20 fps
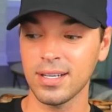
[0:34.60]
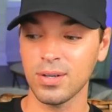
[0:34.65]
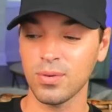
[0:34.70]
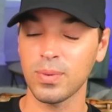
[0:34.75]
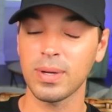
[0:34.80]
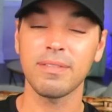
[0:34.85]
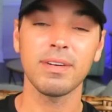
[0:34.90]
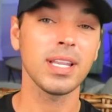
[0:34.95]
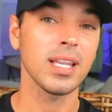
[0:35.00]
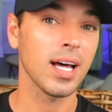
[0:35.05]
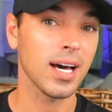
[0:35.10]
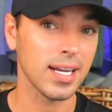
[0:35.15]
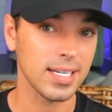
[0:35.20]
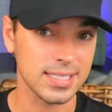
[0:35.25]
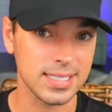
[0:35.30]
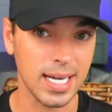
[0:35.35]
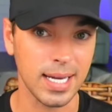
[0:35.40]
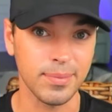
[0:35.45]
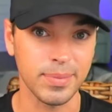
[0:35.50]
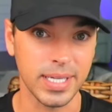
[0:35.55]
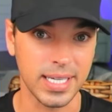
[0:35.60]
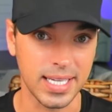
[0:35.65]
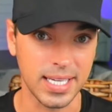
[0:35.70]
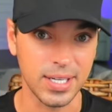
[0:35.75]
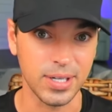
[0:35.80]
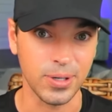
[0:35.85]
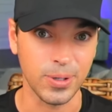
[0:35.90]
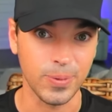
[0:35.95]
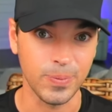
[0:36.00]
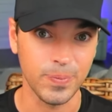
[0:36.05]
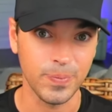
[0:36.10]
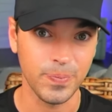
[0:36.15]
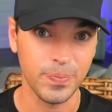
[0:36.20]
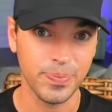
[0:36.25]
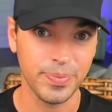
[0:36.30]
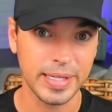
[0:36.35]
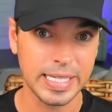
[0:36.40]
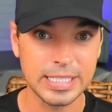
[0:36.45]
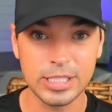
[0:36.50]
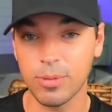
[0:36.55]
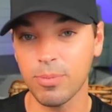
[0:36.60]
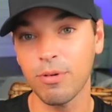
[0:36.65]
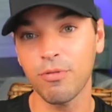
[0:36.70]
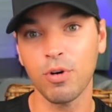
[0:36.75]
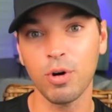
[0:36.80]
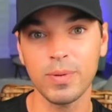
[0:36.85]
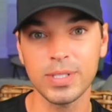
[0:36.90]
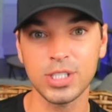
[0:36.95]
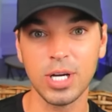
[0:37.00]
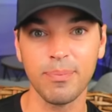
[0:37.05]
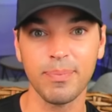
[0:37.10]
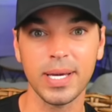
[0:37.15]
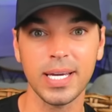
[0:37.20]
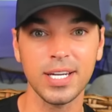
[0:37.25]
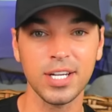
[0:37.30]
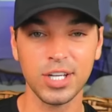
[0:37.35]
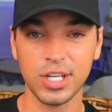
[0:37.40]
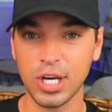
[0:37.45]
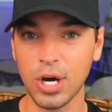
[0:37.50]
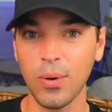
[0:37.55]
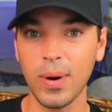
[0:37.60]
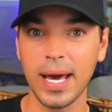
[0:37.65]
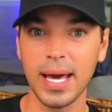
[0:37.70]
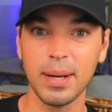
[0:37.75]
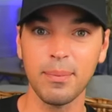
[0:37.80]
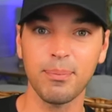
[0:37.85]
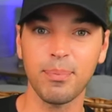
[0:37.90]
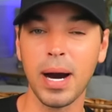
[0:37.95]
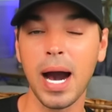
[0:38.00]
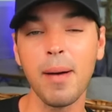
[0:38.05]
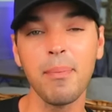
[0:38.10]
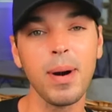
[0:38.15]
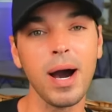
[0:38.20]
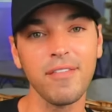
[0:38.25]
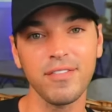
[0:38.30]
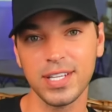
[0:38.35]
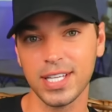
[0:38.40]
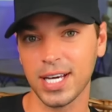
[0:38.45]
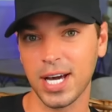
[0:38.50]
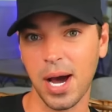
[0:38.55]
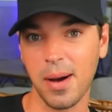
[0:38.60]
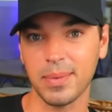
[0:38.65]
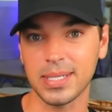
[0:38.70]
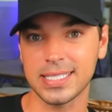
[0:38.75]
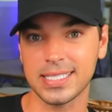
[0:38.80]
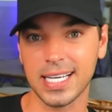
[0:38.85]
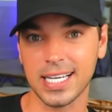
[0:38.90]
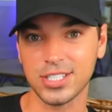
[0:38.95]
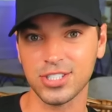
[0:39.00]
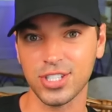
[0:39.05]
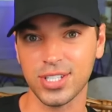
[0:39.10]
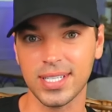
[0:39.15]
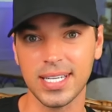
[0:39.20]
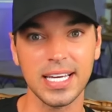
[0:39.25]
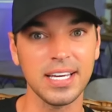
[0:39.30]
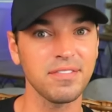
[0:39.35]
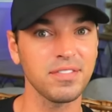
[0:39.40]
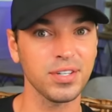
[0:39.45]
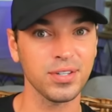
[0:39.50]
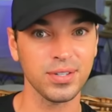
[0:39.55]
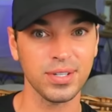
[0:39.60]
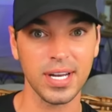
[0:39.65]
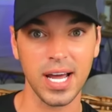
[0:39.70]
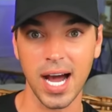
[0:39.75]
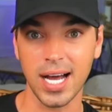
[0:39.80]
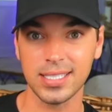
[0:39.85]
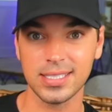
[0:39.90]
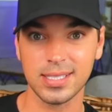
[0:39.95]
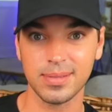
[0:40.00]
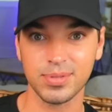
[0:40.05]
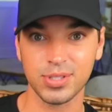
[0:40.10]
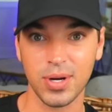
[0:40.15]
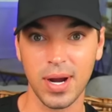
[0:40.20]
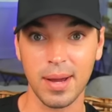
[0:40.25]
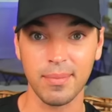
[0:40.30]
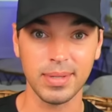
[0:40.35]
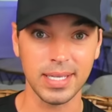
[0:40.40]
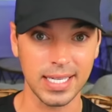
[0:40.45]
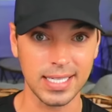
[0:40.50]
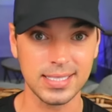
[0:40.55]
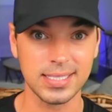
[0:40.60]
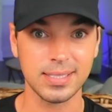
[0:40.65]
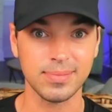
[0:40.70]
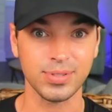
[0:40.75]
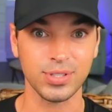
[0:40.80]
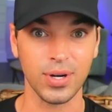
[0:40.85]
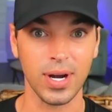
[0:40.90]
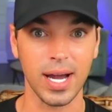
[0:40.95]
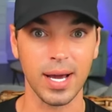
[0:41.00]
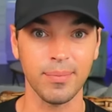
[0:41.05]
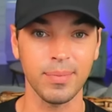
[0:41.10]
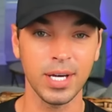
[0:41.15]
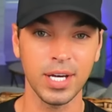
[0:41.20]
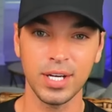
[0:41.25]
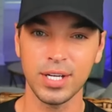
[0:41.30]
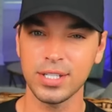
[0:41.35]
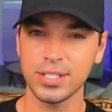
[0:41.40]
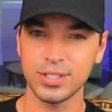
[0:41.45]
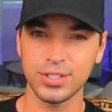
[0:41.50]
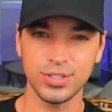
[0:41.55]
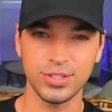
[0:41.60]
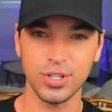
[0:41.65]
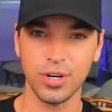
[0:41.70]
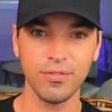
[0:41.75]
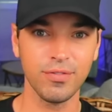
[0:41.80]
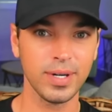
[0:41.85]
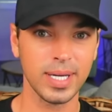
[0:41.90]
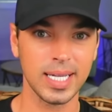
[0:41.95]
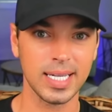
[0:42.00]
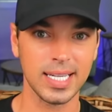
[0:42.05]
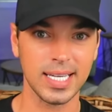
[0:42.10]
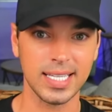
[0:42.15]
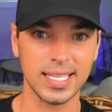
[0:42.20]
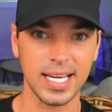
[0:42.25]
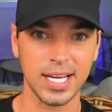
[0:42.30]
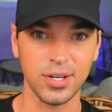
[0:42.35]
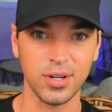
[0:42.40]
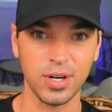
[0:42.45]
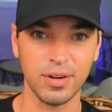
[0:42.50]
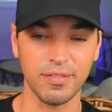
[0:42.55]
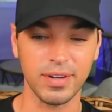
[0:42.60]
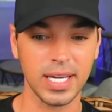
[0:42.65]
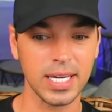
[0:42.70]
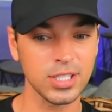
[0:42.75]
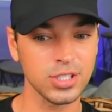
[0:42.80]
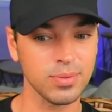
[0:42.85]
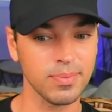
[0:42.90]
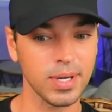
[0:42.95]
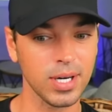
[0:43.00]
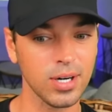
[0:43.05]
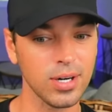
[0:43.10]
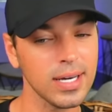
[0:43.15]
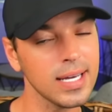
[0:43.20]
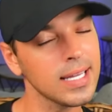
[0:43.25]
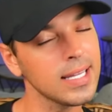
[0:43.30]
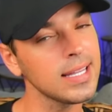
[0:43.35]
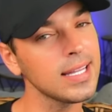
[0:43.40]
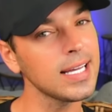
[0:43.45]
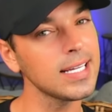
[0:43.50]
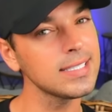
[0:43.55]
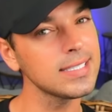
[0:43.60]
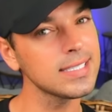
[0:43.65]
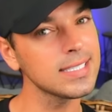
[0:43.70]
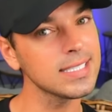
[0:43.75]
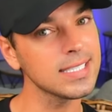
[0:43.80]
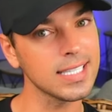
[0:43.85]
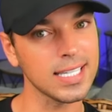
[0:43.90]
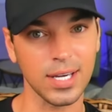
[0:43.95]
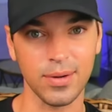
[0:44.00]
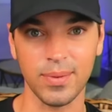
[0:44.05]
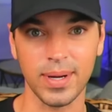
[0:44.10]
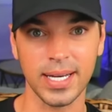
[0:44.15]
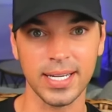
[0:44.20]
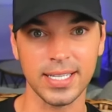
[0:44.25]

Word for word: we have a lot of time to kill. So before we jump in, go ahead, pop off in the comment section. If you're not subscribed, get subscribed. Don't forget to hit that notification bell, and let's get right